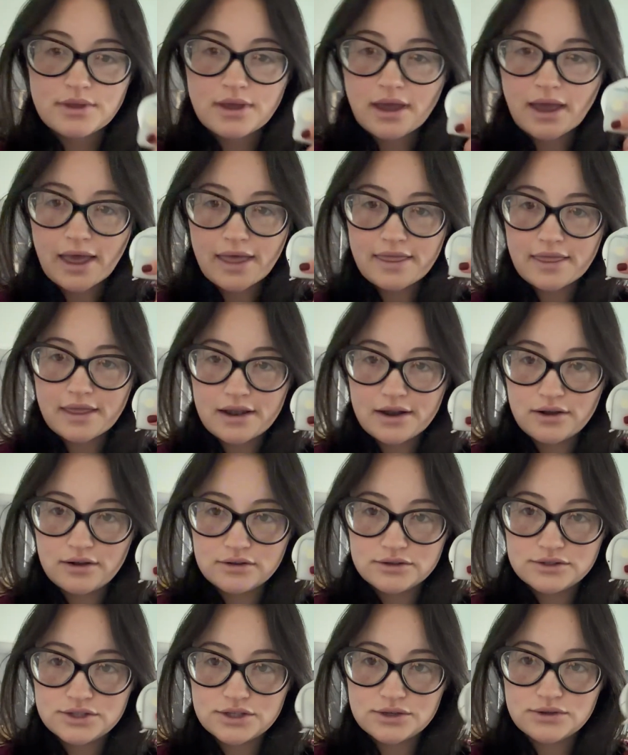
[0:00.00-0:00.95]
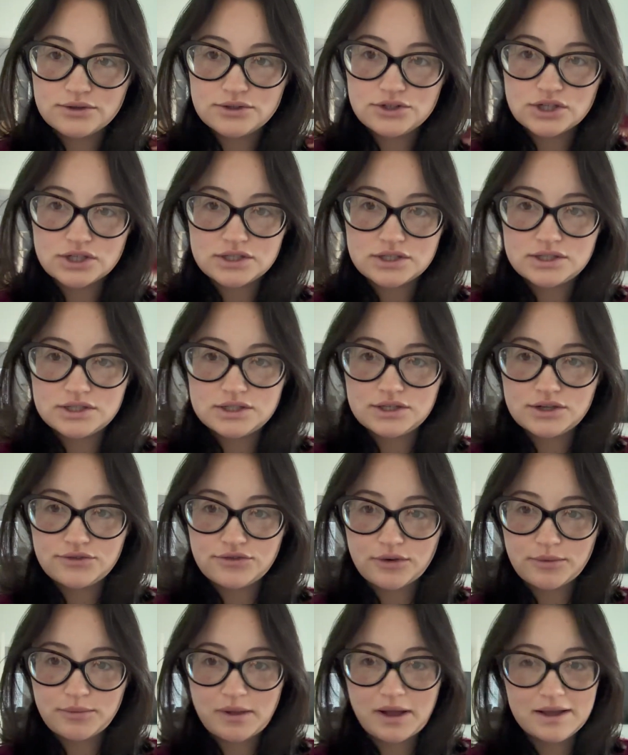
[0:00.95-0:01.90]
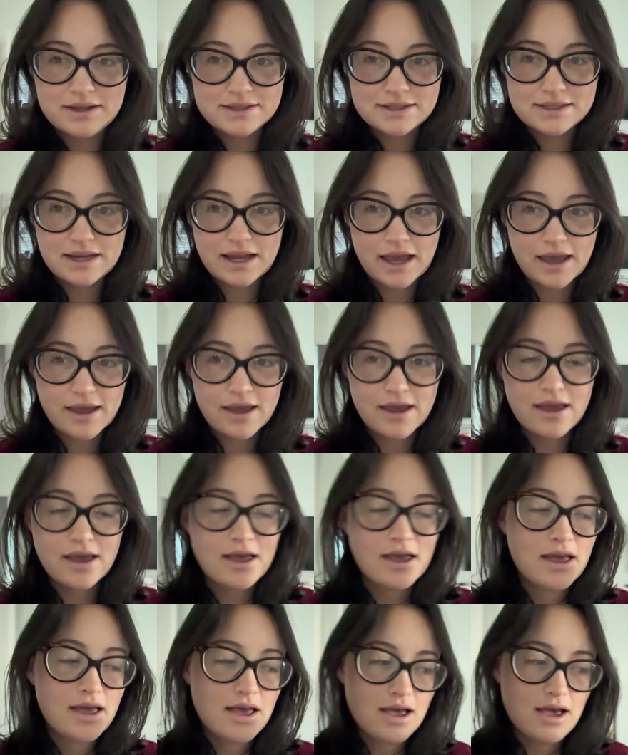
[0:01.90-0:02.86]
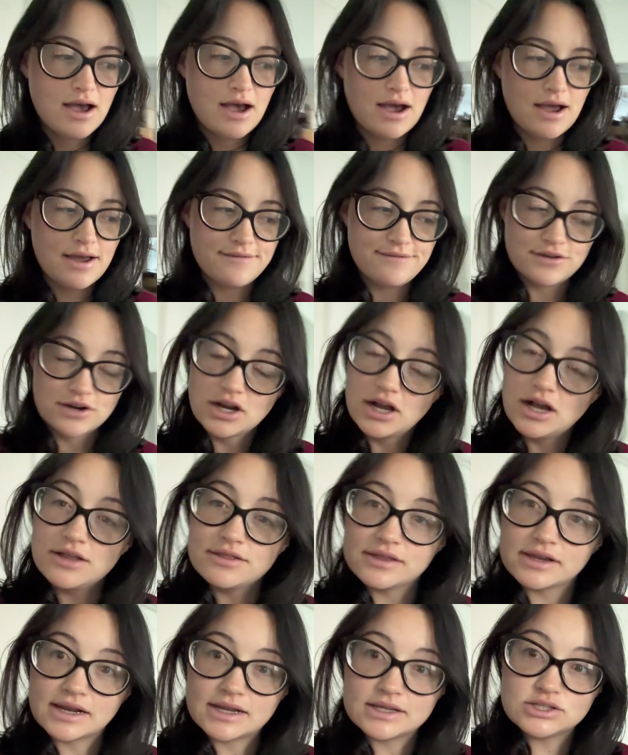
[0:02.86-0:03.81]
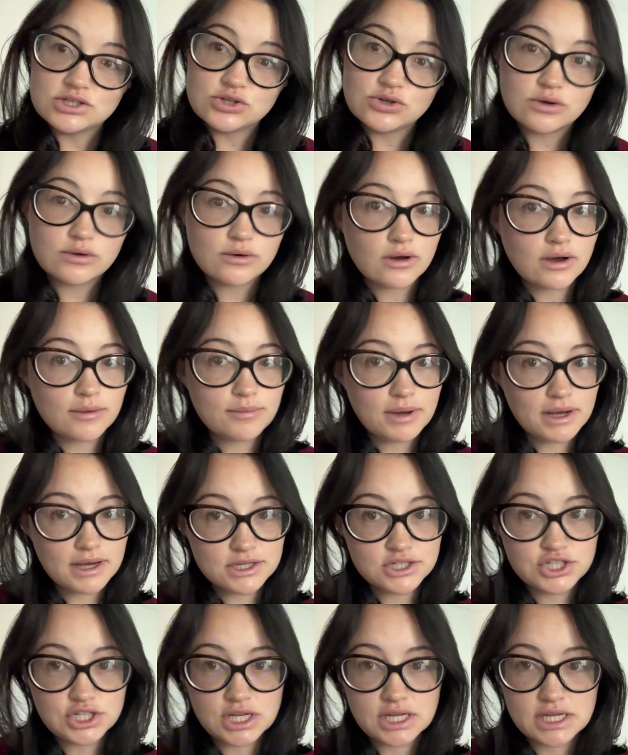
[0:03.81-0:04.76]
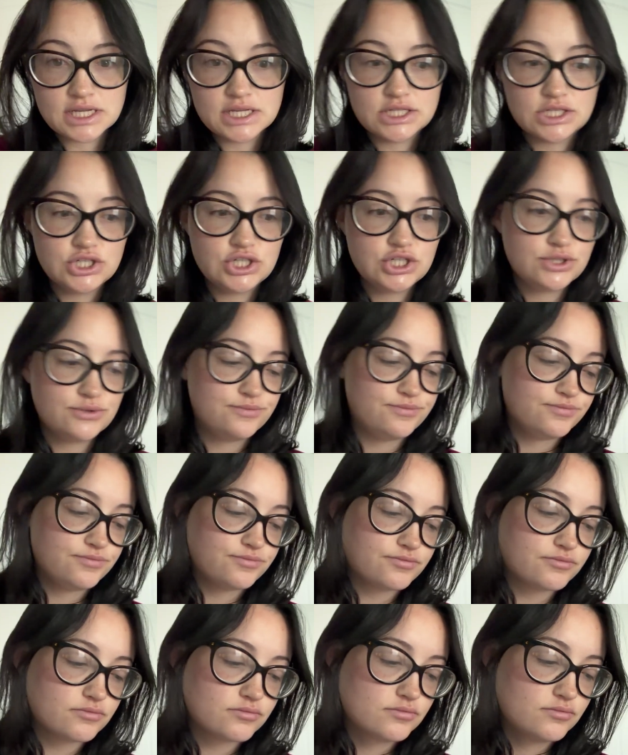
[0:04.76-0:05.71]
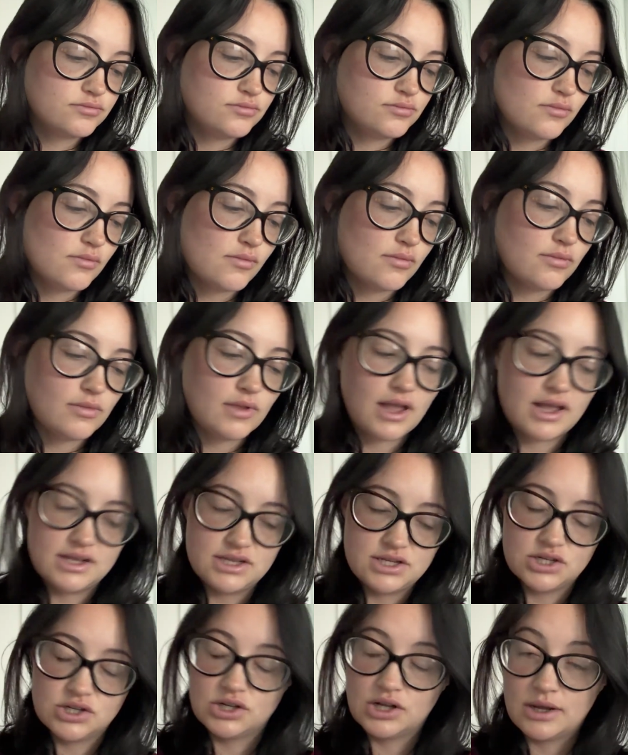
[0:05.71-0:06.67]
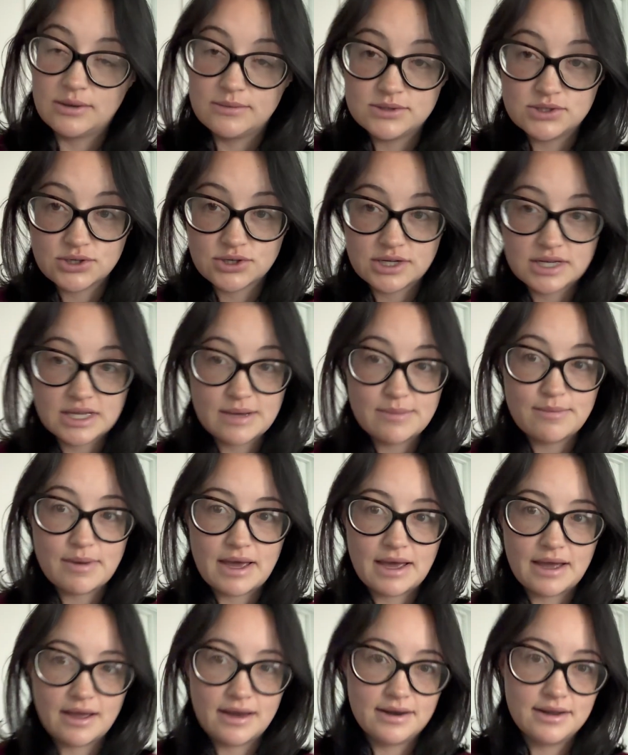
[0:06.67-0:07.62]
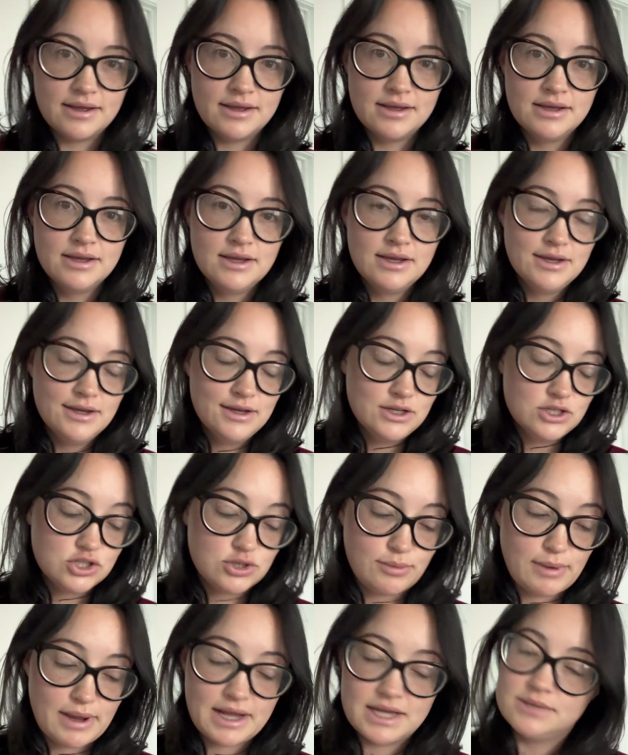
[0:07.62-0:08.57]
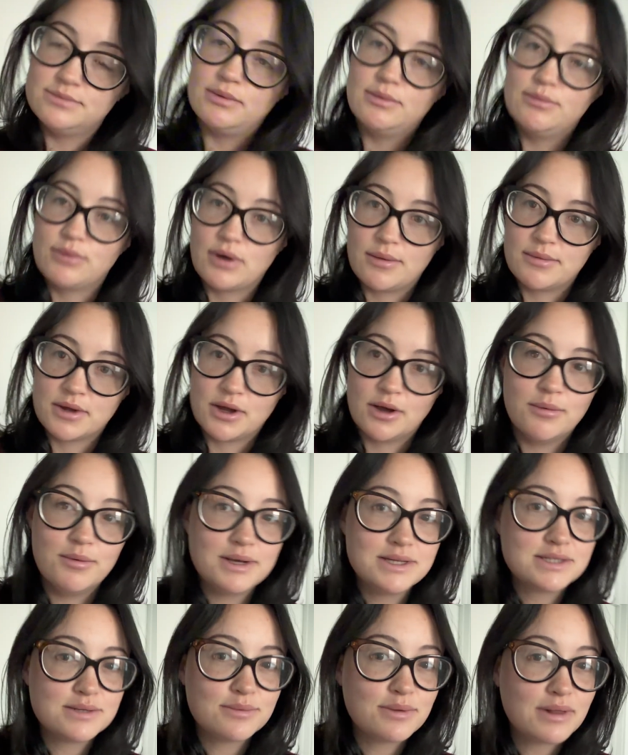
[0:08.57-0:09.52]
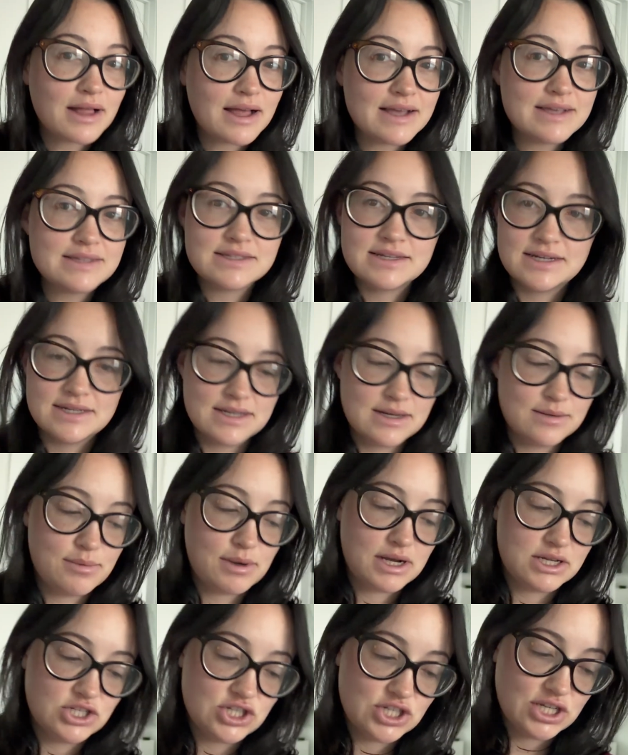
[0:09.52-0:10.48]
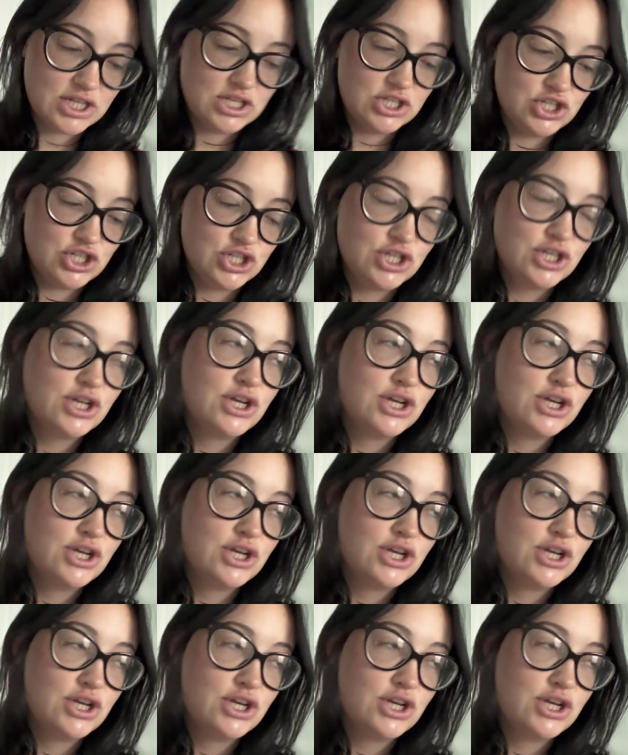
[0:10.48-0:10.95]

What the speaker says: And then also just from last night, I forgot that I had to do a pod change until I was already in bed. So my husband brought me all my supplies and I did a pod change